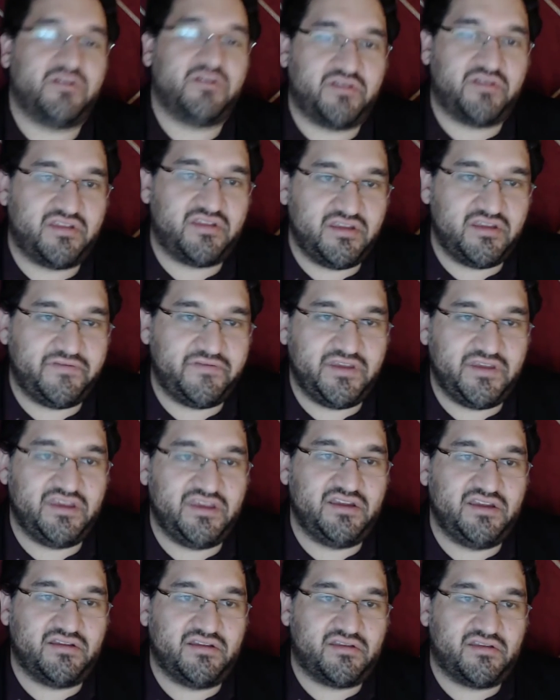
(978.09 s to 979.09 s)
or
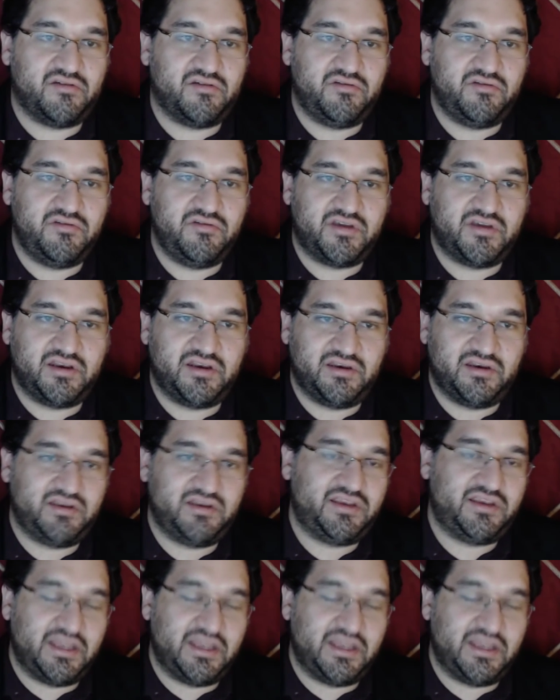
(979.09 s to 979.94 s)
CV so you can